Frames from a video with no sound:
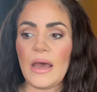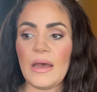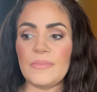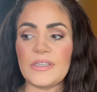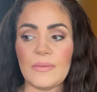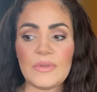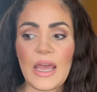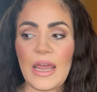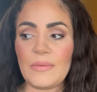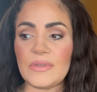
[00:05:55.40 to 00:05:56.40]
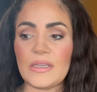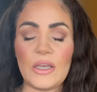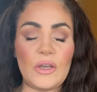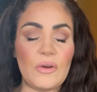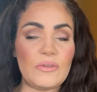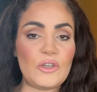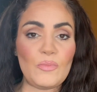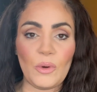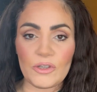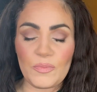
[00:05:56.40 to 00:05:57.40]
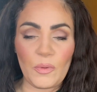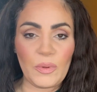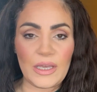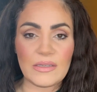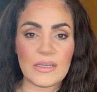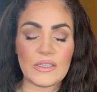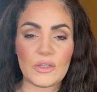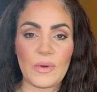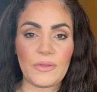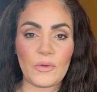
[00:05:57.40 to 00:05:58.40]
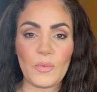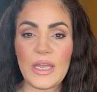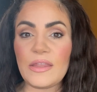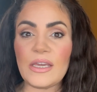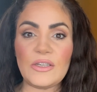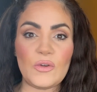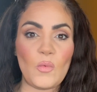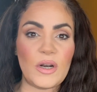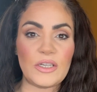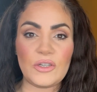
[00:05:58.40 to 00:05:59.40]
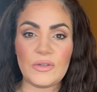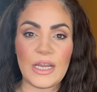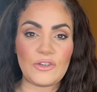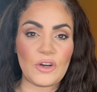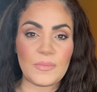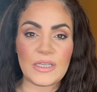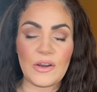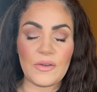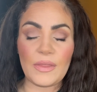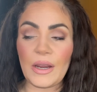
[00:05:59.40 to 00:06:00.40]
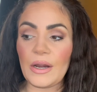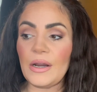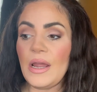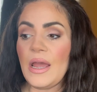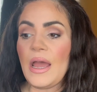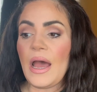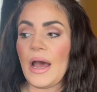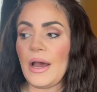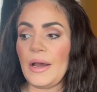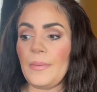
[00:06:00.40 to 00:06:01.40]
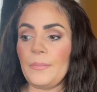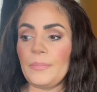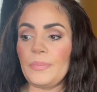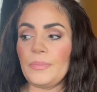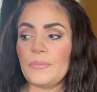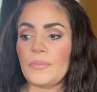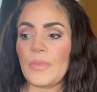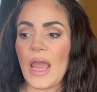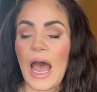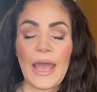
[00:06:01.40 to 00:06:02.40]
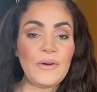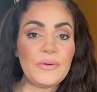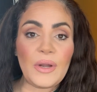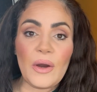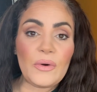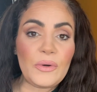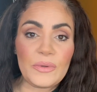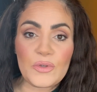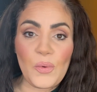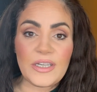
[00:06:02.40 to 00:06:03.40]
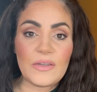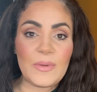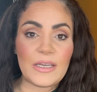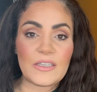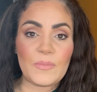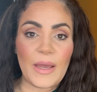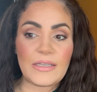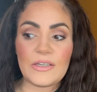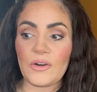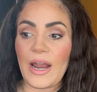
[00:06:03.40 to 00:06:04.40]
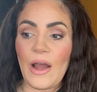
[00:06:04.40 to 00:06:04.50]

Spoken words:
Sometimes, you know, to multiple places throughout the week. They do 1 to 2 day trips here and there. I don't know who's going to be expected or how